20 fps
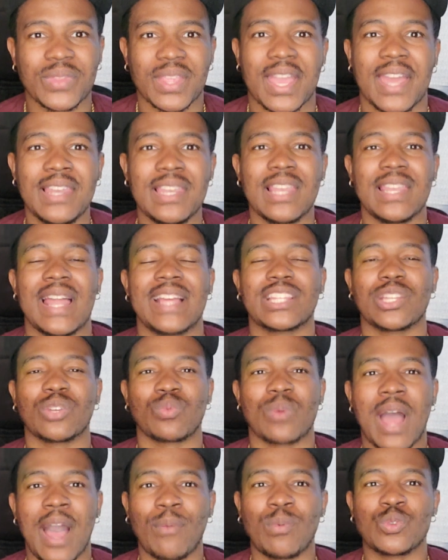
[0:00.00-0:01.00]
It looked like The
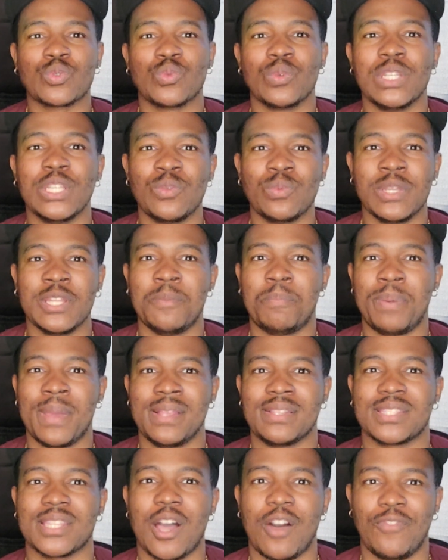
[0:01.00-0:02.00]
Rock was really, really
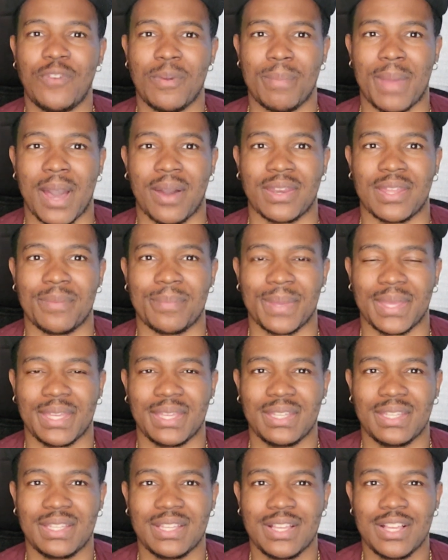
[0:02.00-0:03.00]
pissed off about it,
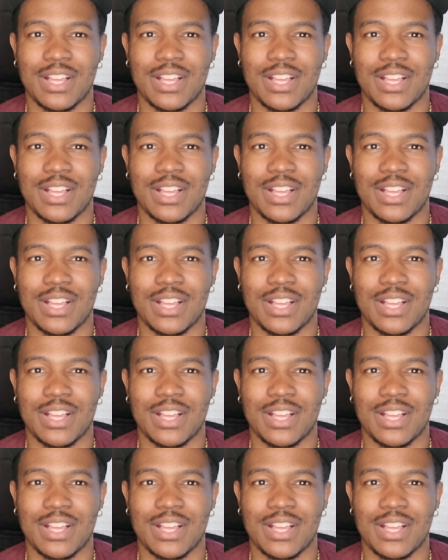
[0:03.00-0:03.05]
man.